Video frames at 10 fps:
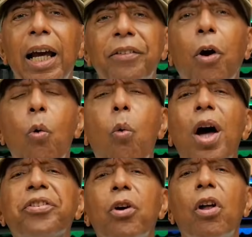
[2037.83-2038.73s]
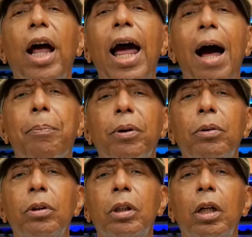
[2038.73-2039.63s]
So what's going to
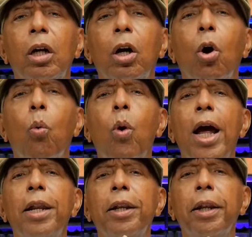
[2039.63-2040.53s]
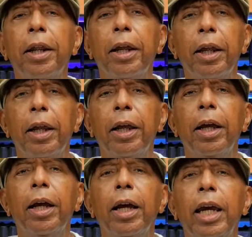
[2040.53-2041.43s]
happen when
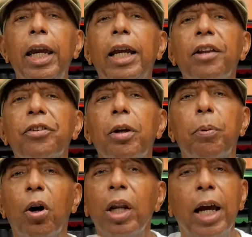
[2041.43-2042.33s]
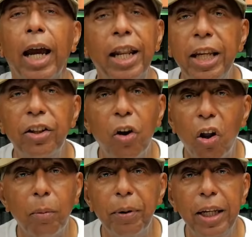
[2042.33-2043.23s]
he gets to the point, and he's
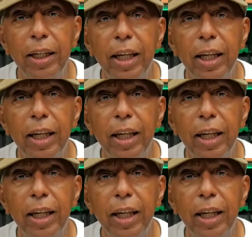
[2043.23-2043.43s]
going to be